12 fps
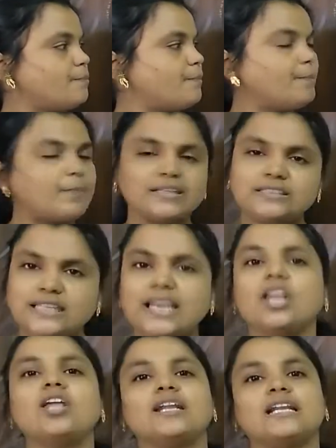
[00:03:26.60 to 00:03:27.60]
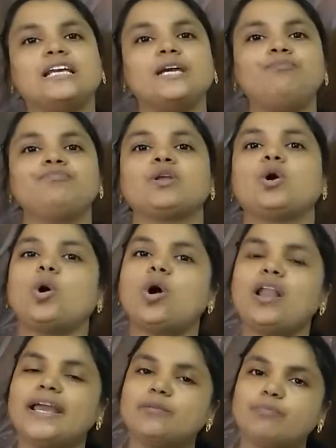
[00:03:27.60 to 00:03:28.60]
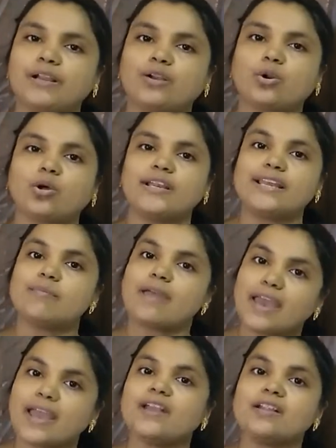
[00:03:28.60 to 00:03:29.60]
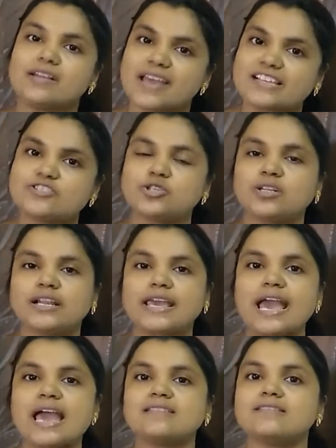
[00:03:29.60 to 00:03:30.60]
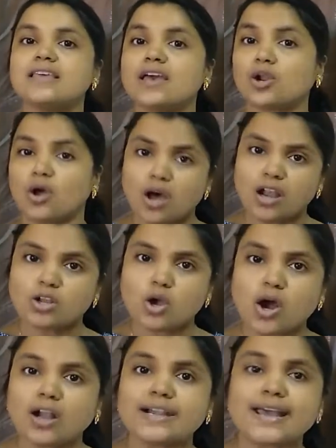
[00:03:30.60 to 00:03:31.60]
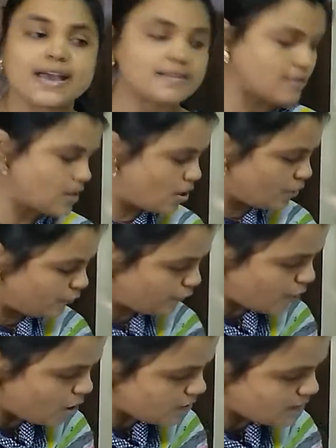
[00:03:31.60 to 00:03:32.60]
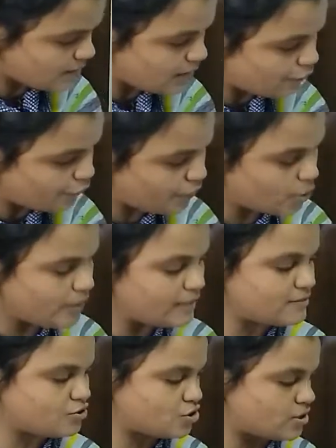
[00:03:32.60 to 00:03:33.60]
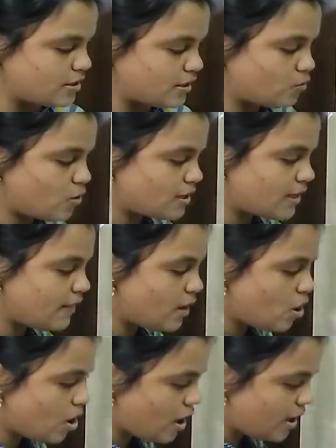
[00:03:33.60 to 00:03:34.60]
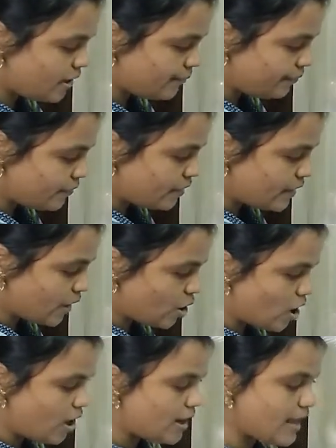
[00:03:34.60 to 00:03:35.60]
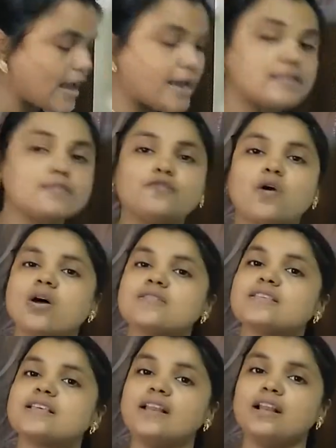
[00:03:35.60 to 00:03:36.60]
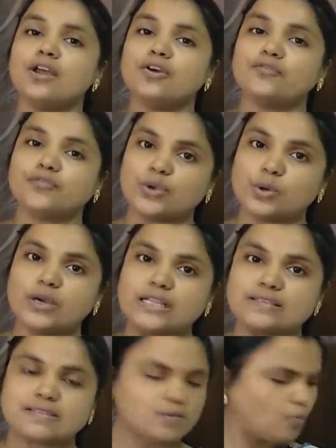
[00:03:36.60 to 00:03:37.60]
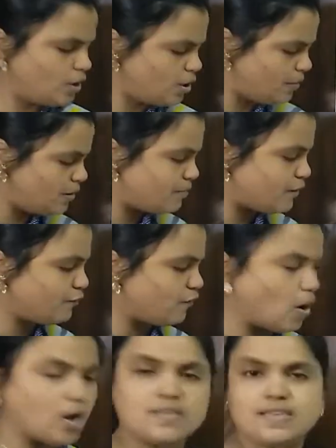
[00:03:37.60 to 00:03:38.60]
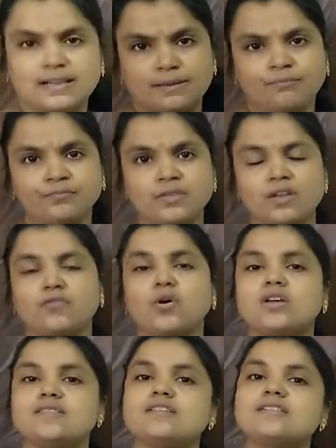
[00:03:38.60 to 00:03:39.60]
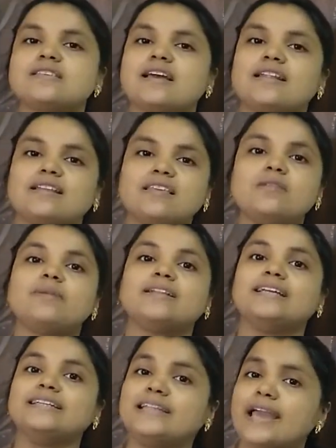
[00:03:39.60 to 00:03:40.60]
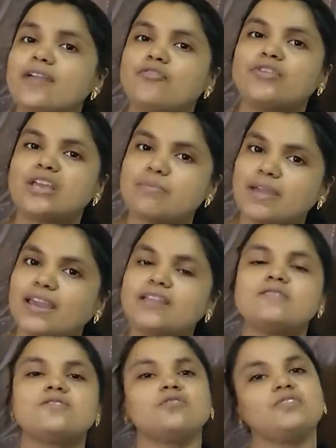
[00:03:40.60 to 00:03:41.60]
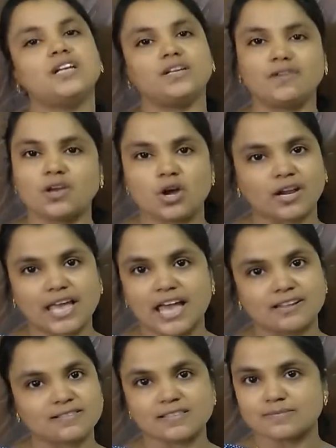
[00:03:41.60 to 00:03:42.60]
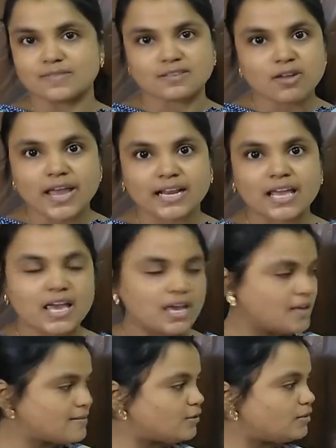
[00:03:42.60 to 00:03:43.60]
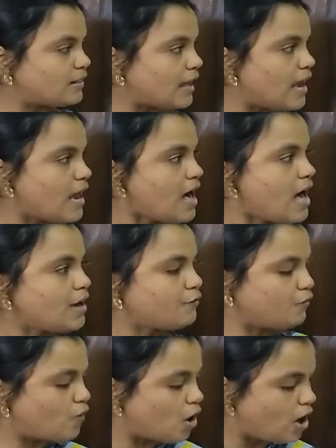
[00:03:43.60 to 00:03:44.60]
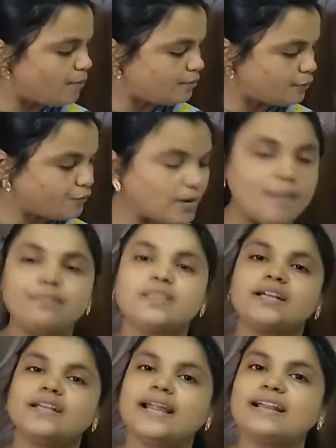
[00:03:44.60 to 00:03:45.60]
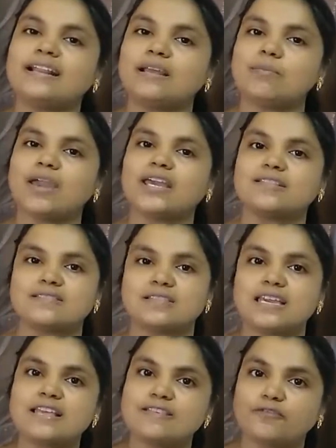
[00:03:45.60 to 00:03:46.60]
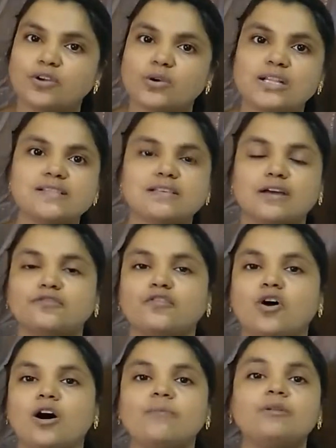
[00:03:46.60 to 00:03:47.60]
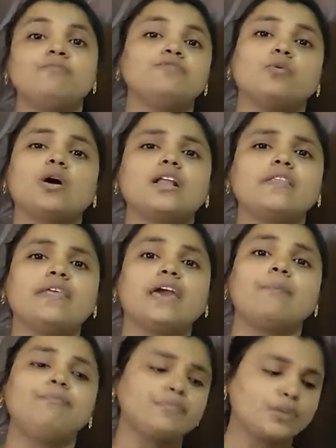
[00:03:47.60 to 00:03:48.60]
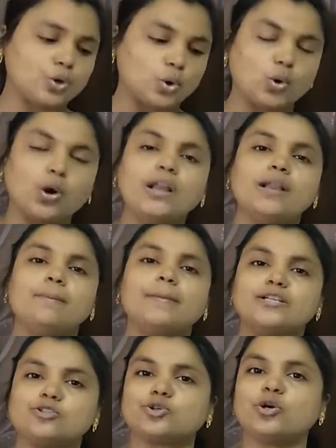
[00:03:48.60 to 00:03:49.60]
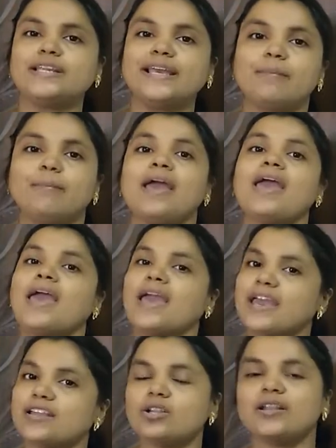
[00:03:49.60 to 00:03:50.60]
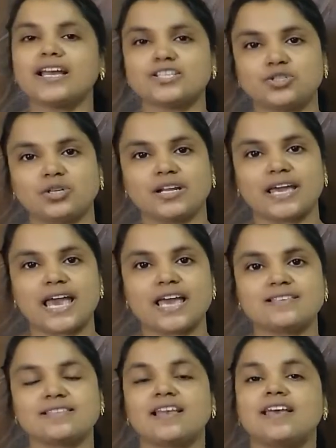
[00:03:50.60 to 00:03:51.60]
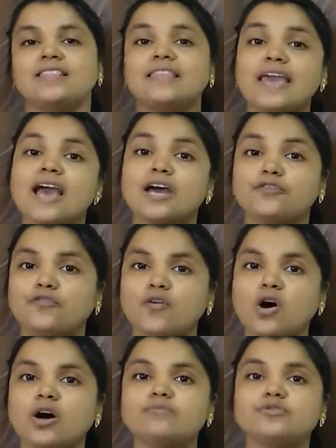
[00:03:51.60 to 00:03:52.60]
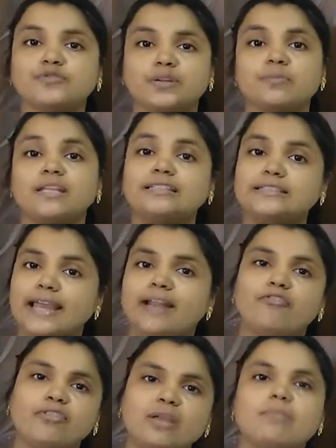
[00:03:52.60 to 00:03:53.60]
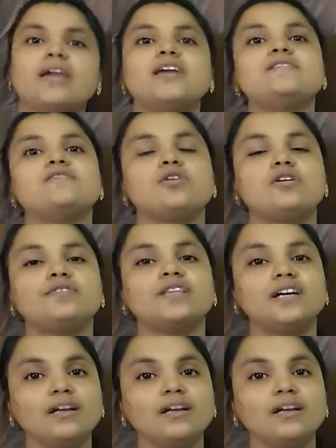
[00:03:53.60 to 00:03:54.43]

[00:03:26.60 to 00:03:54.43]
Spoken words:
particularly coal and petroleum and natural gas, they are all called as fossil fuels, children. What are they called? They are called as fossil fuels. So what do you mean by fossil? Fossils are nothing but the dead remains of the living organisms, right? So they are formed from the dead remains. These fuels are formed. What are they? Coal, petroleum and natural gas. They are formed from the dead remains of the